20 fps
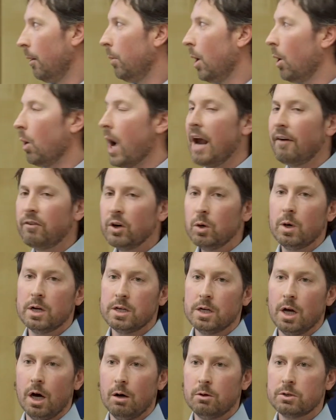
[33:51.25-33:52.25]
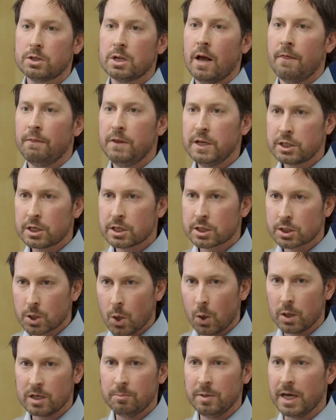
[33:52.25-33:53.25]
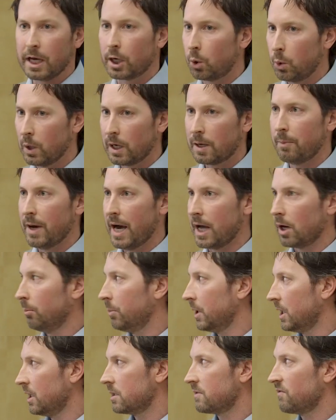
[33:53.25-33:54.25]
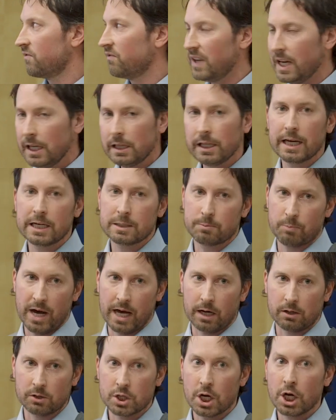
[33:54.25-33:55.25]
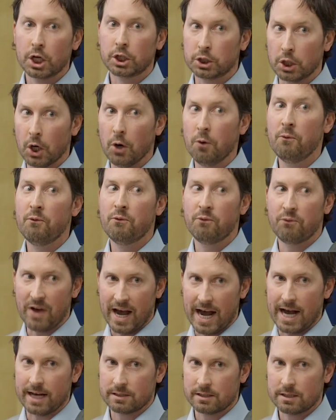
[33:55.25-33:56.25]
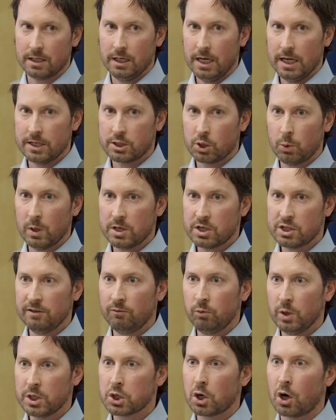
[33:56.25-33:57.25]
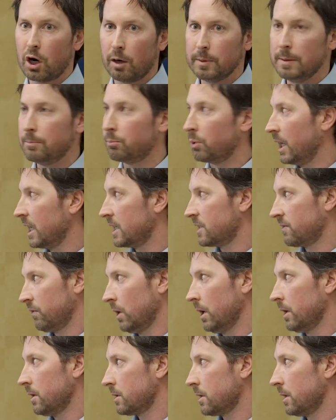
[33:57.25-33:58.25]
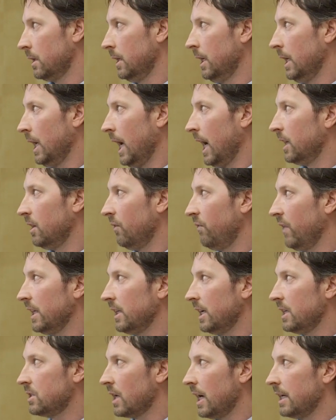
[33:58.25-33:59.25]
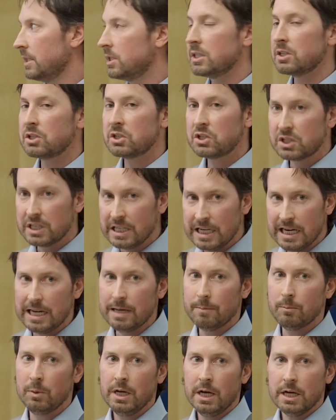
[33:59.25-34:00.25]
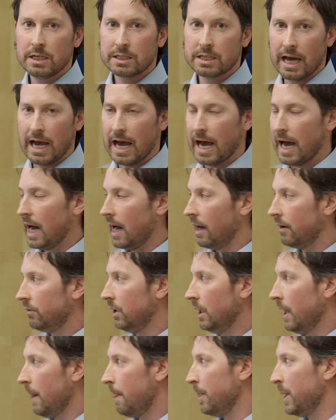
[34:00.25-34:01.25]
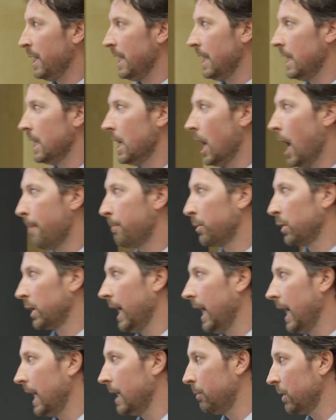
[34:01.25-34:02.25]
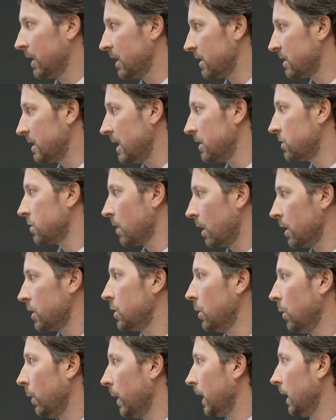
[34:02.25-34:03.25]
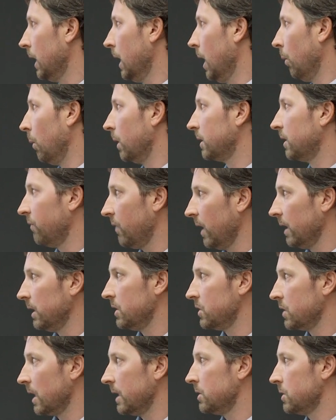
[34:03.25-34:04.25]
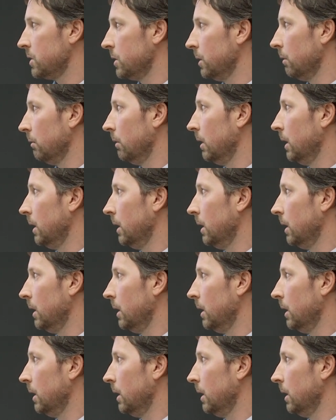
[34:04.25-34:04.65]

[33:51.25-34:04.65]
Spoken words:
Well, everyone knows this is going to be a quick battle because phalanx battles go fast. It's a question of which army breaks first. And the phalangites seem to have the upper hand because they start doing what the phalangites do.